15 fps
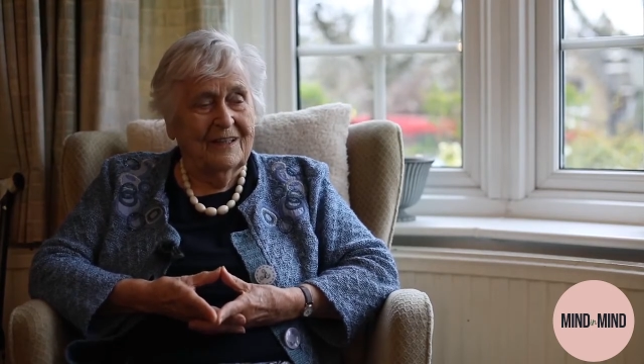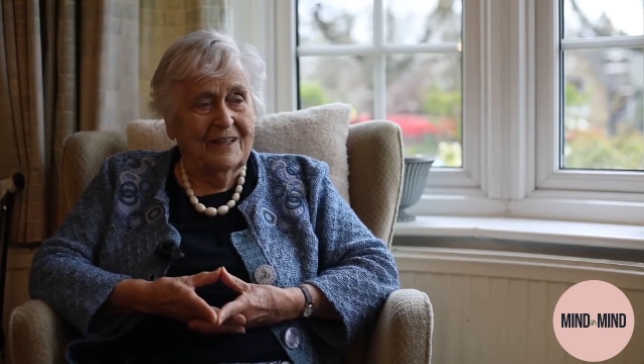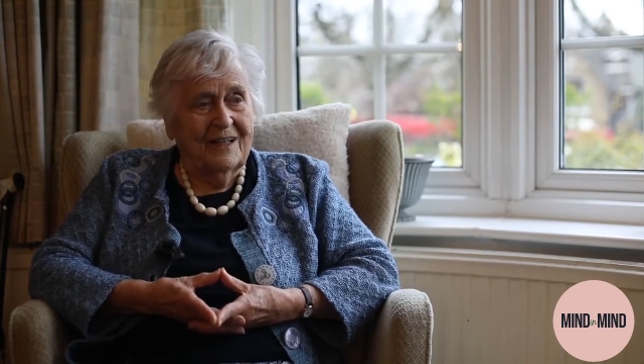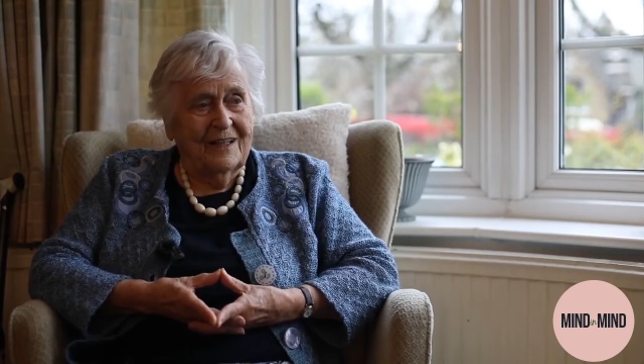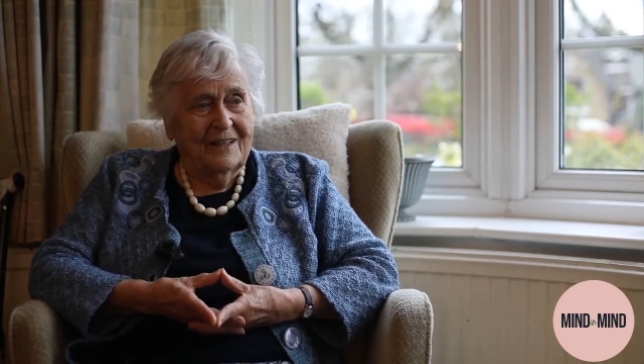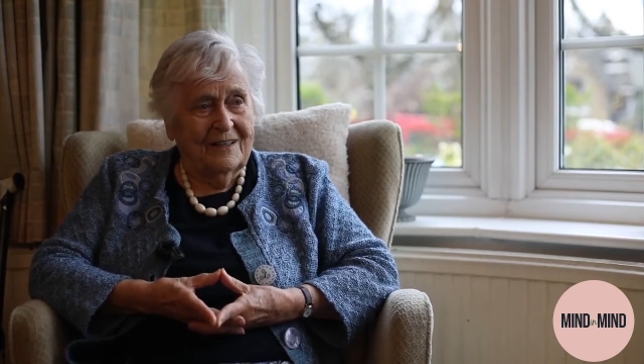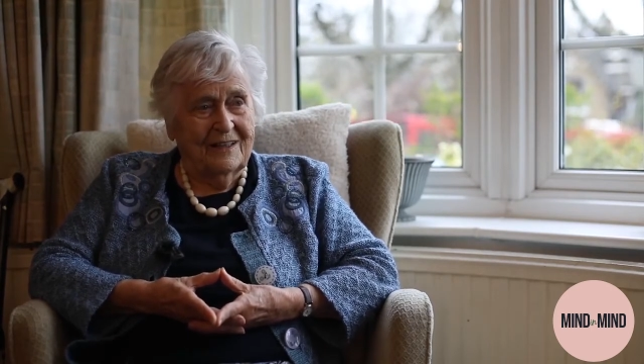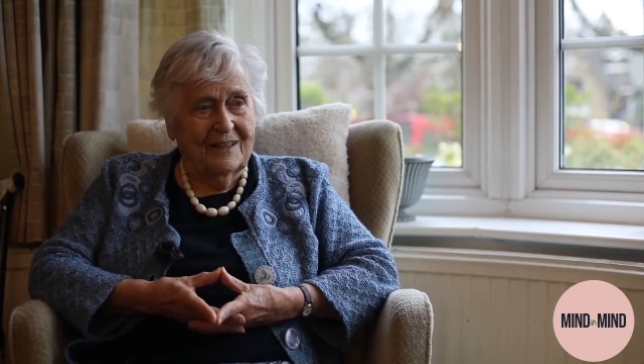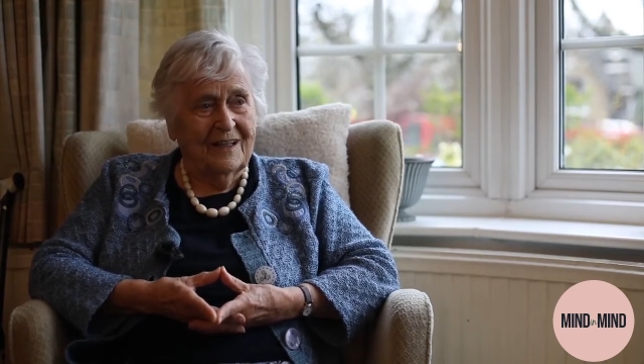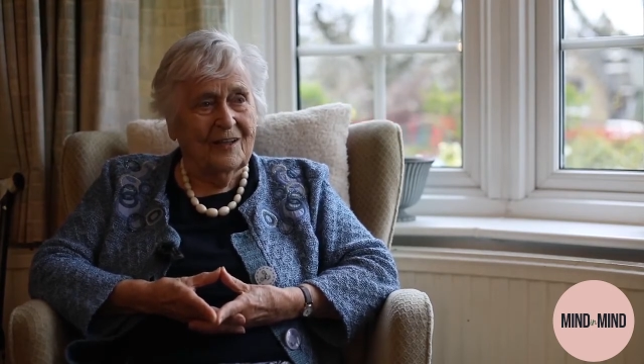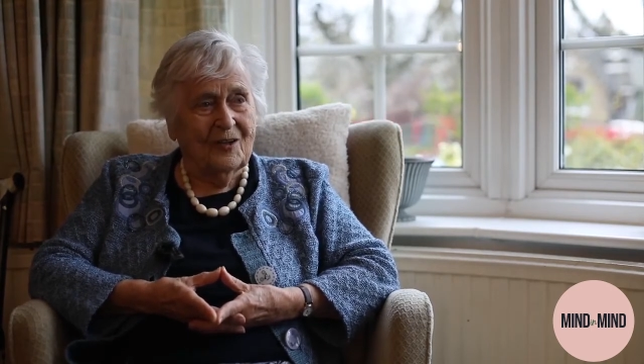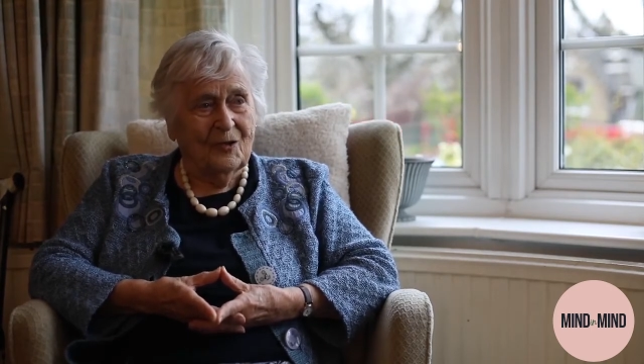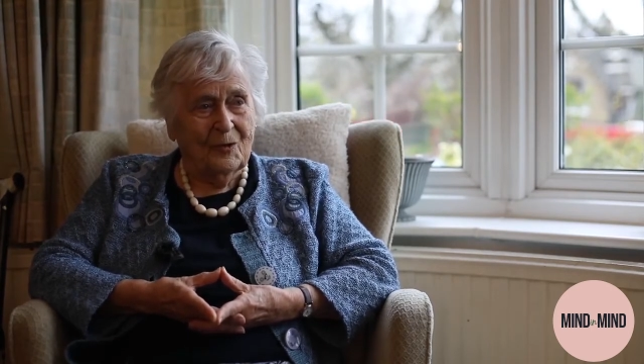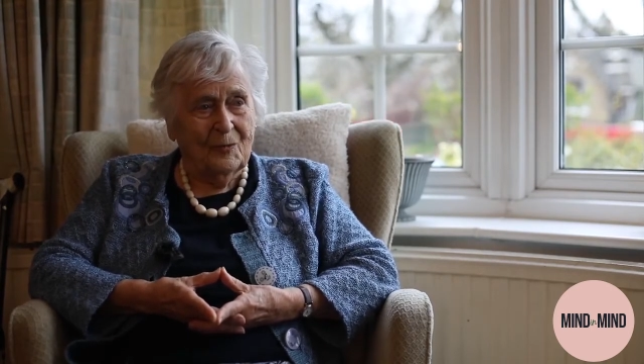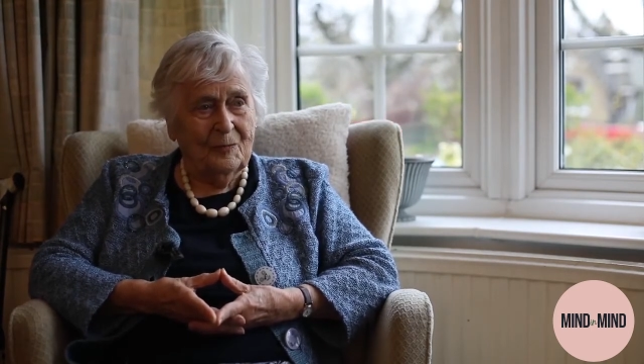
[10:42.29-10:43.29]
rather
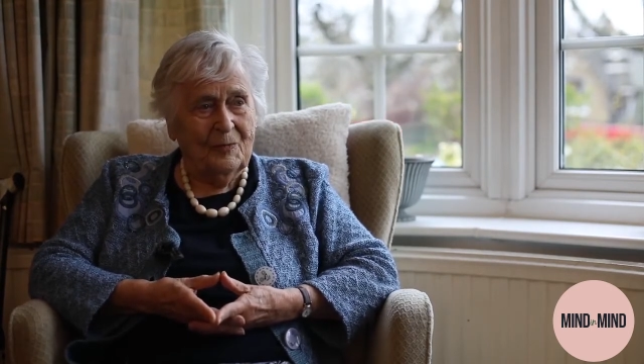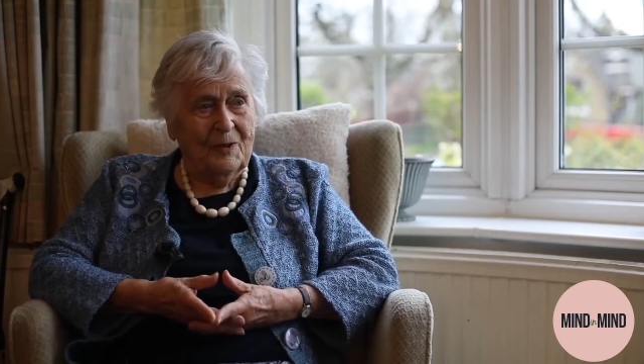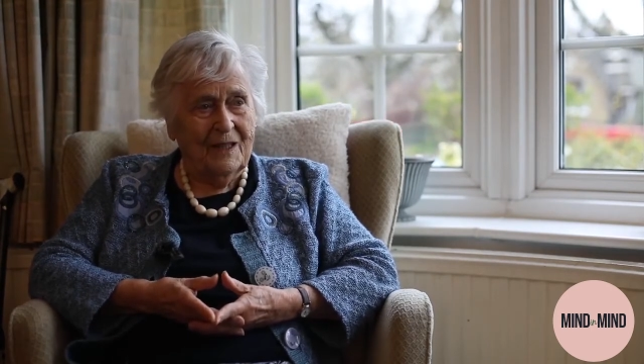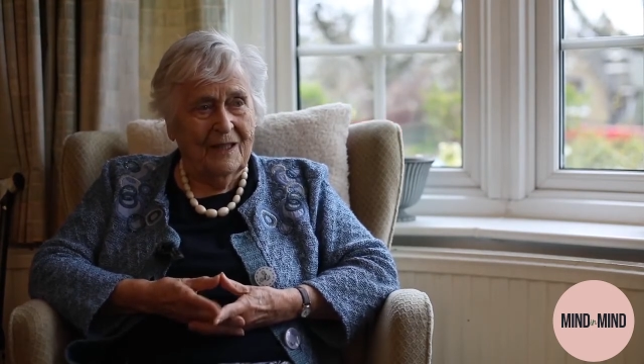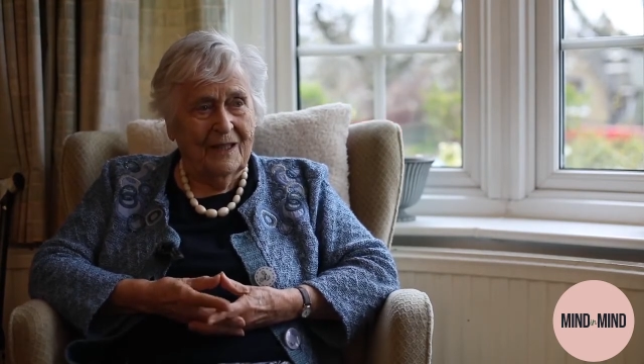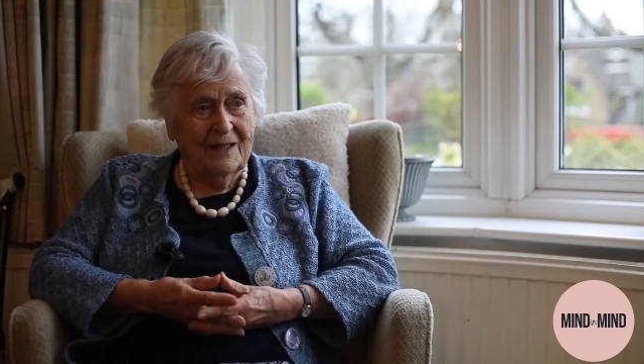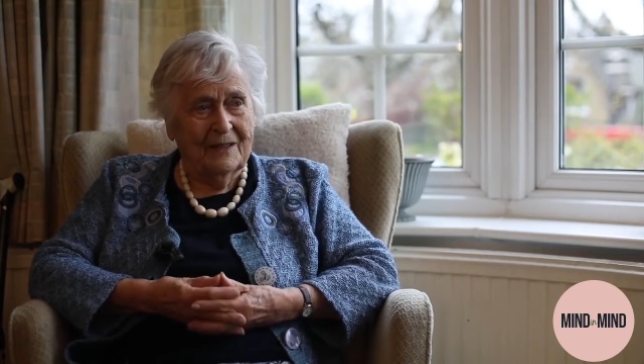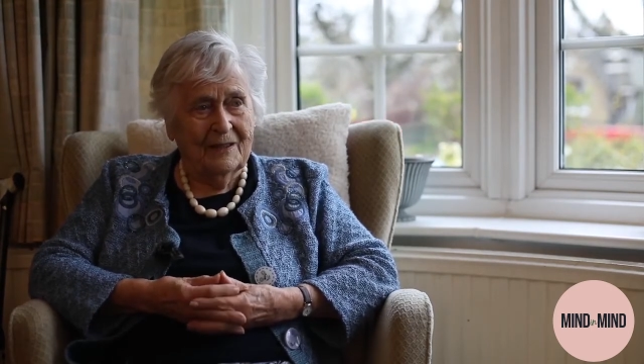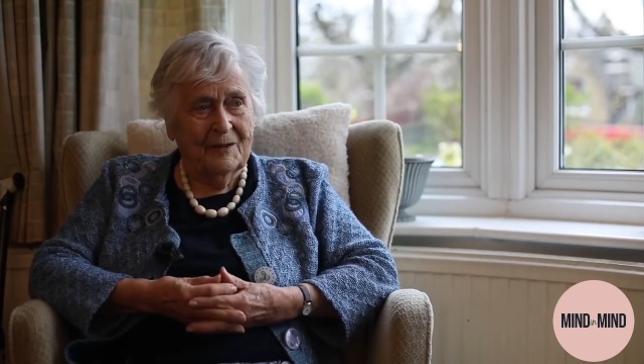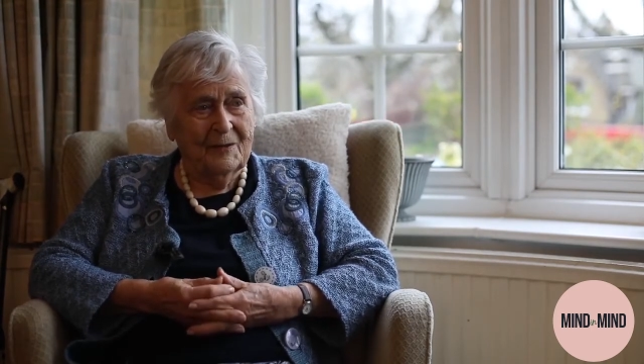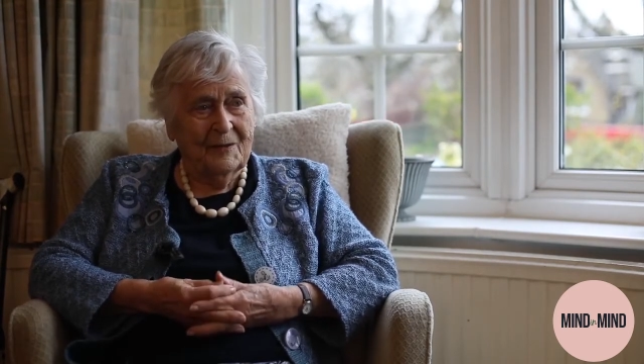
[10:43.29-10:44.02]
than comply.